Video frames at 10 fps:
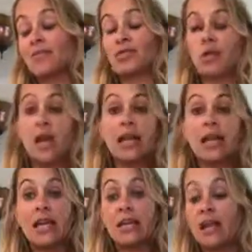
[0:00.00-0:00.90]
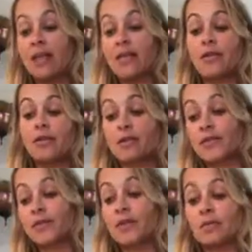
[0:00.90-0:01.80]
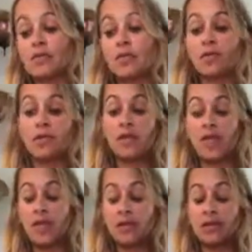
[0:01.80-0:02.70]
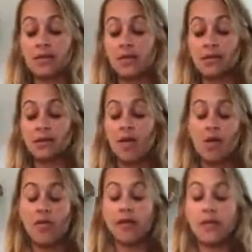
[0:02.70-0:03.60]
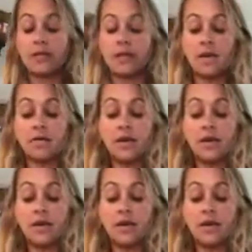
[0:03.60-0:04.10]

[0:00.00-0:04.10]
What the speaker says: trade in yellows for certain things, and all that kind of stuff.